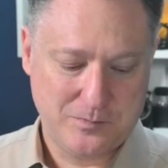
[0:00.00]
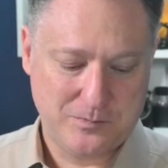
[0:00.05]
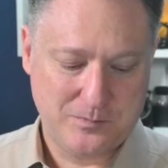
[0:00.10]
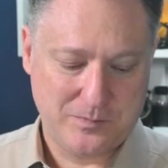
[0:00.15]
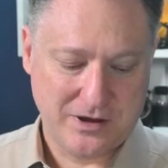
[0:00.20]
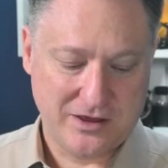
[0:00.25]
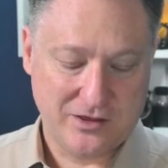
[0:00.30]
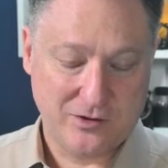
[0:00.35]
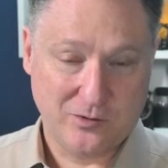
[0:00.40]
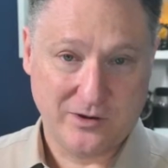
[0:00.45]

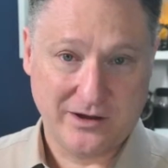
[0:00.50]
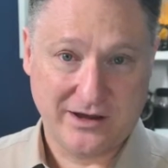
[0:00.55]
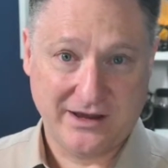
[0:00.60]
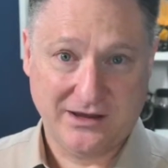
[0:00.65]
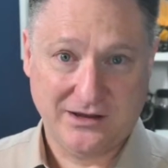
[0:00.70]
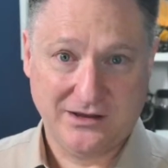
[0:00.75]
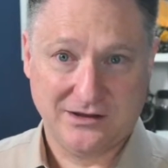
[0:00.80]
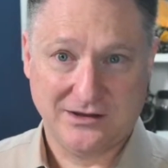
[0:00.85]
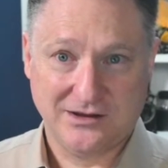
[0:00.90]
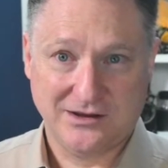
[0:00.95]
By the
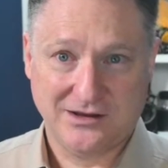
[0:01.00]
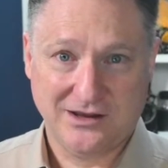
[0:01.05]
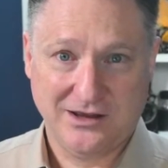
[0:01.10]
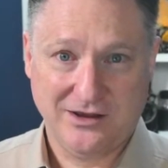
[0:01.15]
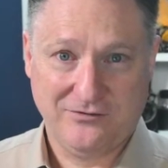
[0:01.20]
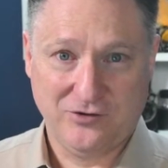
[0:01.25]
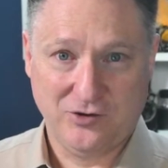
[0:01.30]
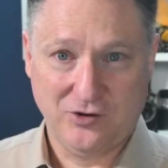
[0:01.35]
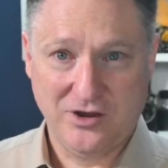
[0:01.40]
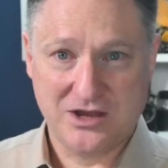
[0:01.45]
way,
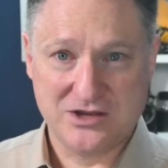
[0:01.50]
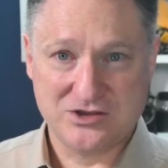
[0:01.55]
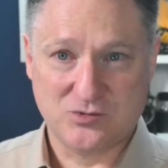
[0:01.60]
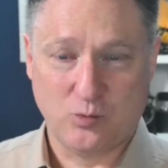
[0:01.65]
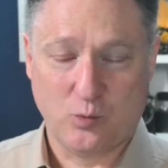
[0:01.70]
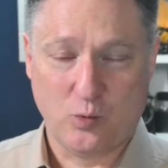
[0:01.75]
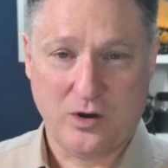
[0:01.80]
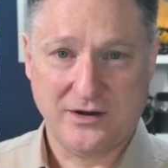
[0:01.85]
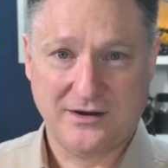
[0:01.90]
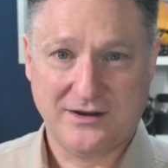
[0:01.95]
if you guys
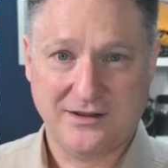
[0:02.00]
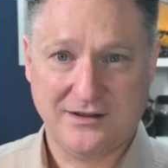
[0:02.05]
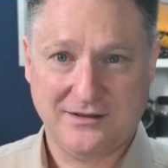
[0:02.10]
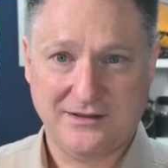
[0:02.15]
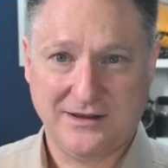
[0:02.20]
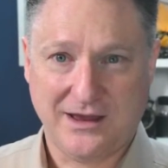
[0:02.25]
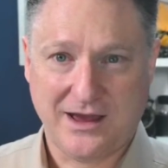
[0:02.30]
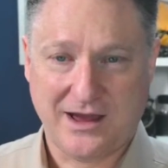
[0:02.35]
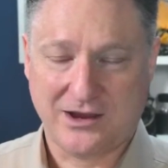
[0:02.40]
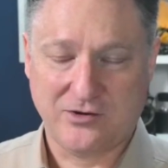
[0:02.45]
want
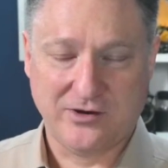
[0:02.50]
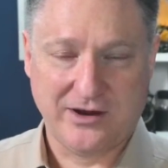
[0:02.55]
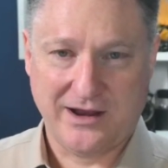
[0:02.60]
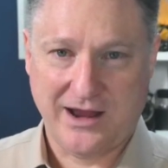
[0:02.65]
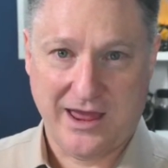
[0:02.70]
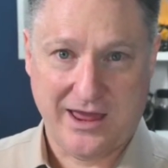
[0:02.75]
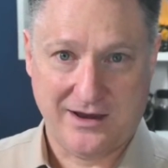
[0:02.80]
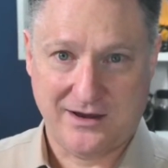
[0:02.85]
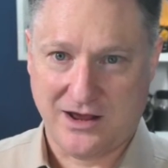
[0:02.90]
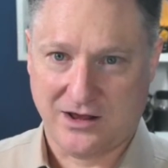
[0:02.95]
I create
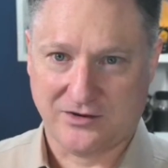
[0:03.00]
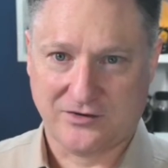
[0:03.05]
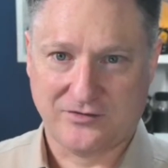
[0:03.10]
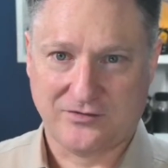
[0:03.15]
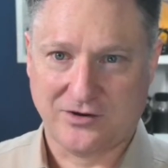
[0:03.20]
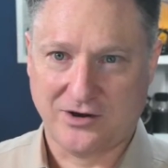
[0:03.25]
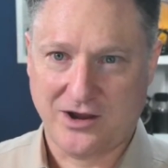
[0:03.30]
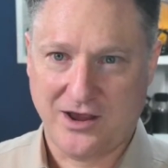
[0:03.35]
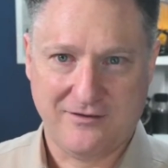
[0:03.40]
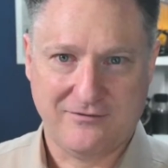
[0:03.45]
handouts
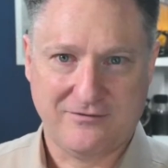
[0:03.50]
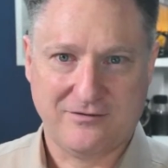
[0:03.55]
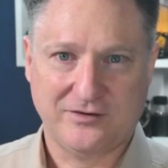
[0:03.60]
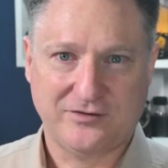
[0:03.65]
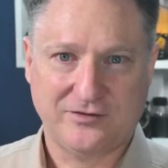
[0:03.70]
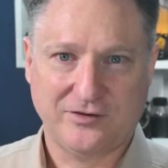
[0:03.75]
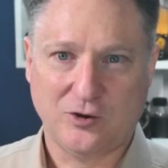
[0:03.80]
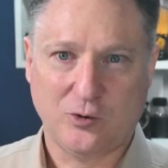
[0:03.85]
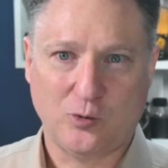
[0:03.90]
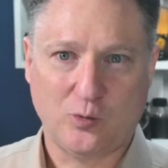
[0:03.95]
for every
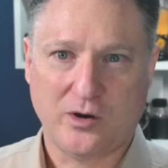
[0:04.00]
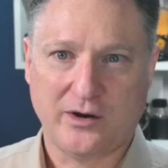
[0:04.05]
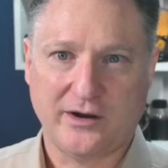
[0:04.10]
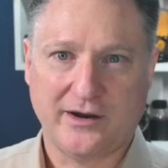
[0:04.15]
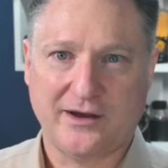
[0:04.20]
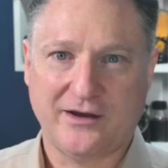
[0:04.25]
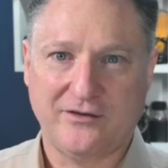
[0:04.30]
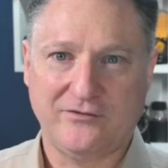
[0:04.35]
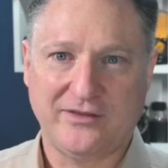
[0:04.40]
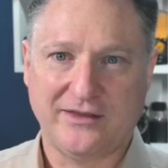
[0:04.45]
single one
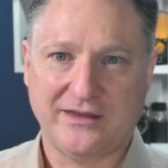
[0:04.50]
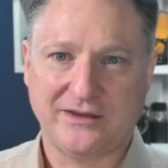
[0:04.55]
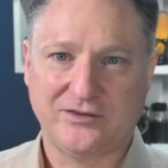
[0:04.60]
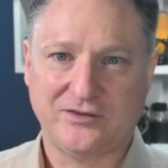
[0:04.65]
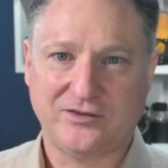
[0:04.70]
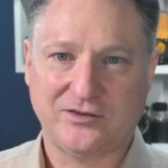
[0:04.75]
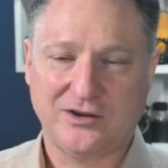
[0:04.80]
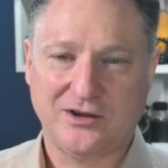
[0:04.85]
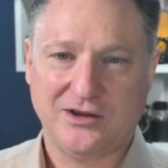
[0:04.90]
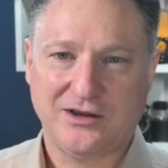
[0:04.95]
of
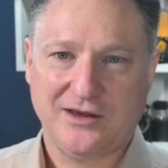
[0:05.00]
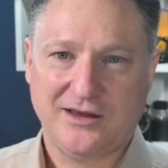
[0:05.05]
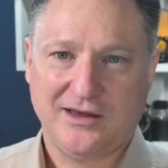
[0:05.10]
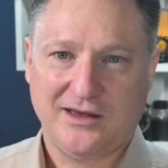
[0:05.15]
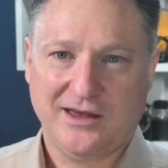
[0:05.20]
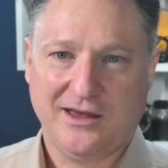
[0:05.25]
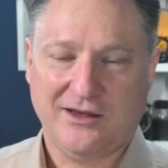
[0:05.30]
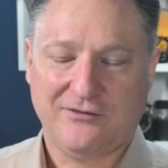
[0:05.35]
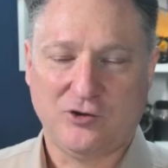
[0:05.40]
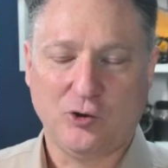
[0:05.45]
these.
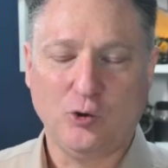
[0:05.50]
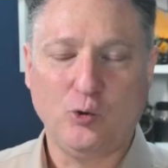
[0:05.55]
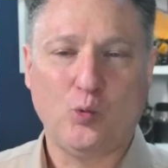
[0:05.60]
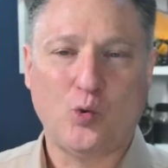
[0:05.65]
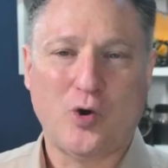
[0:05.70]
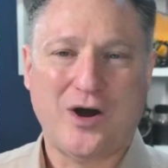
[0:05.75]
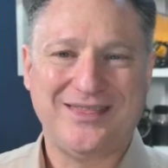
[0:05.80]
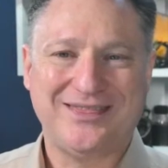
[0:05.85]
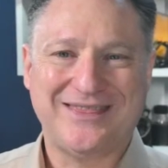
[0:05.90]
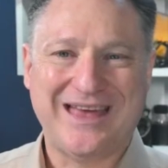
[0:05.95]
If you
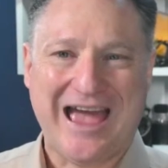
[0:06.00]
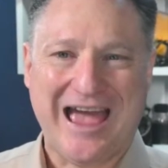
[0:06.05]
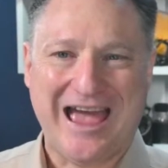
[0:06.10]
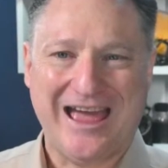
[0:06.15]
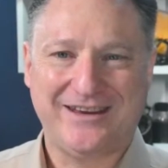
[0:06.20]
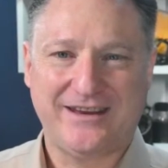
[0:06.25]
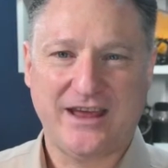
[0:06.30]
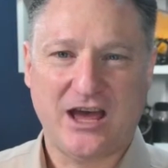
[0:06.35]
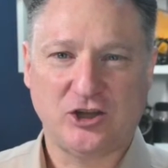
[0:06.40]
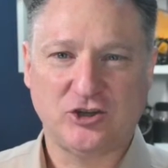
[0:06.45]
want the
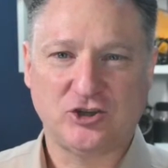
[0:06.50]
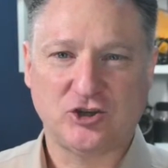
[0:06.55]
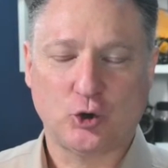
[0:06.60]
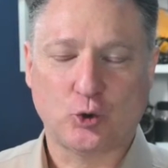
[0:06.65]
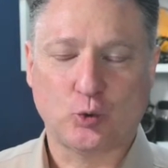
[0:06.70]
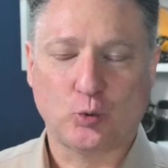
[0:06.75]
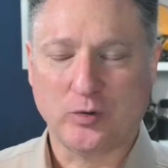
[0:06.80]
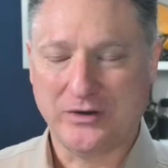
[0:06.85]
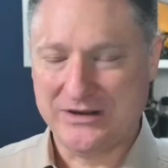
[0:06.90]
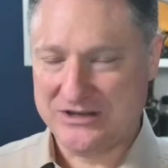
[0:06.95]
handout,
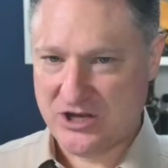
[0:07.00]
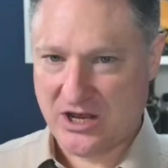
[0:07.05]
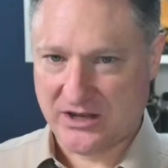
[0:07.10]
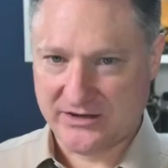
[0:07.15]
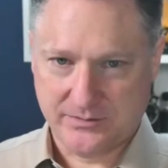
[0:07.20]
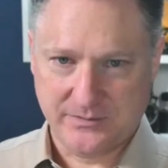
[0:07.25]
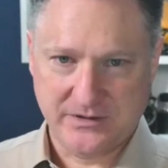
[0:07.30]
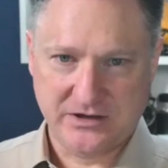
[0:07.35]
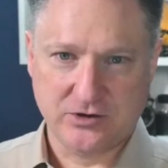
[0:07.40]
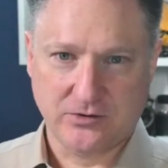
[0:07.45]
reach out
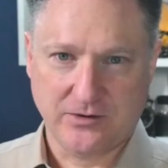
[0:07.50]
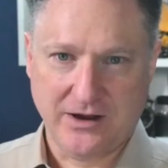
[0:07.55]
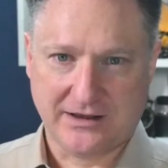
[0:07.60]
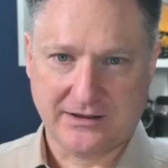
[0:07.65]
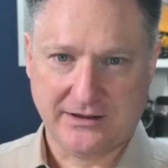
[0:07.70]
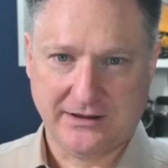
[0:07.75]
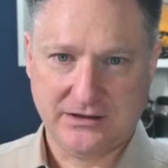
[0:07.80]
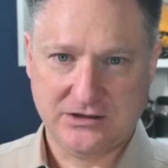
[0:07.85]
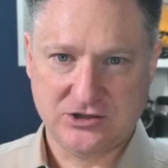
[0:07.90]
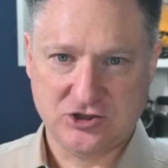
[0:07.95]
to me
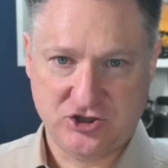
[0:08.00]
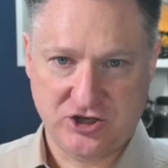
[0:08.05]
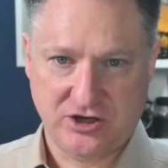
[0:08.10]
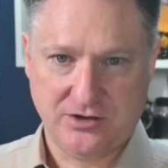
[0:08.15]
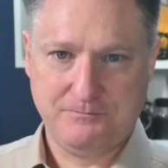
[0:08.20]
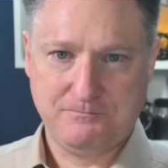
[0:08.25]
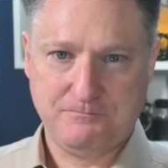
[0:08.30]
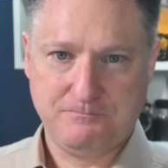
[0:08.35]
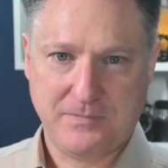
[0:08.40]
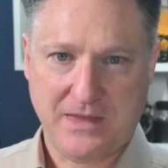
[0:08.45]
directly,
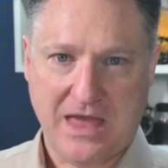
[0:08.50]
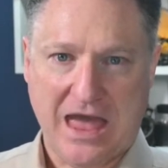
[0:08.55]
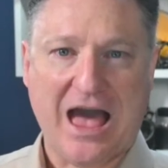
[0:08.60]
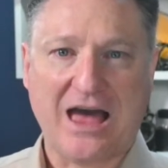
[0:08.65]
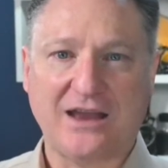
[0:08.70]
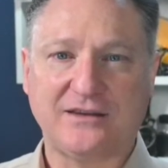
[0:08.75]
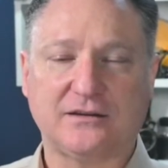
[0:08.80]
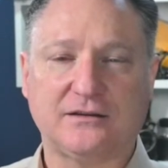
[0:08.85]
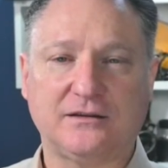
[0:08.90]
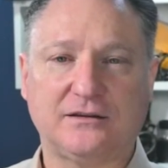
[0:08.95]

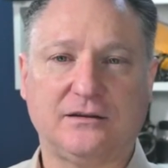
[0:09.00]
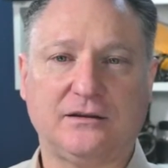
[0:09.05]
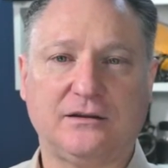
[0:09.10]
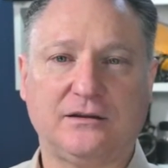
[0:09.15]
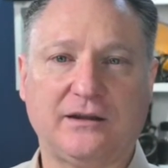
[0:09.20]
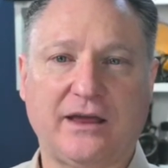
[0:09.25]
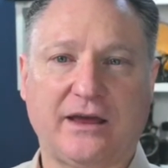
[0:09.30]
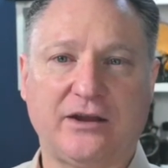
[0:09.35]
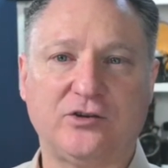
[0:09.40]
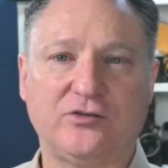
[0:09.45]

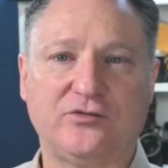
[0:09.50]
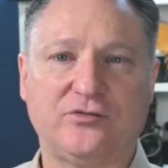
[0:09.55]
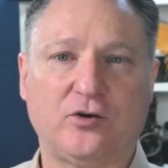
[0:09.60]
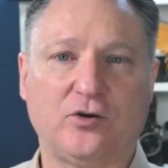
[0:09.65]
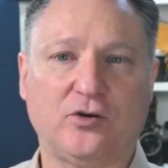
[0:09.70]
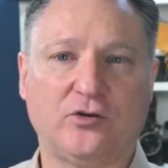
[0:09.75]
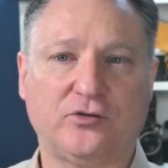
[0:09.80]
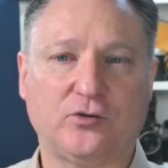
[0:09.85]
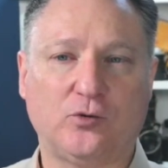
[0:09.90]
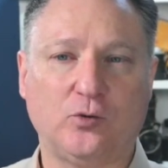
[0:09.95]

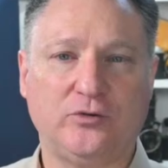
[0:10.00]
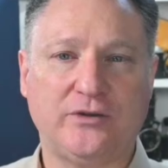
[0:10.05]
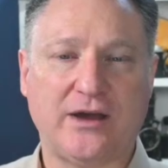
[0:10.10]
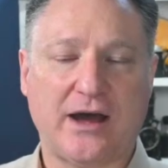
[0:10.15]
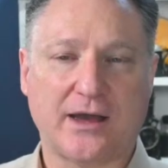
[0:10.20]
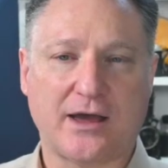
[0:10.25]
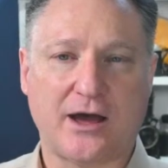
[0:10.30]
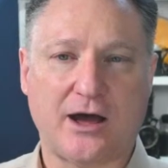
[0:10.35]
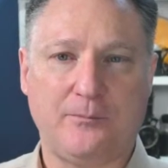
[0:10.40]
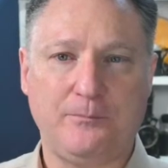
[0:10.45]

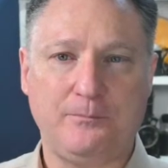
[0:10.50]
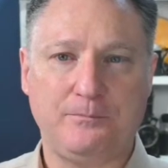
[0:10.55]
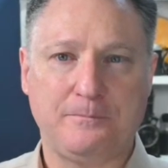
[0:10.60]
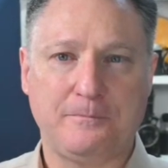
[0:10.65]
jim@landersphotoschool.com,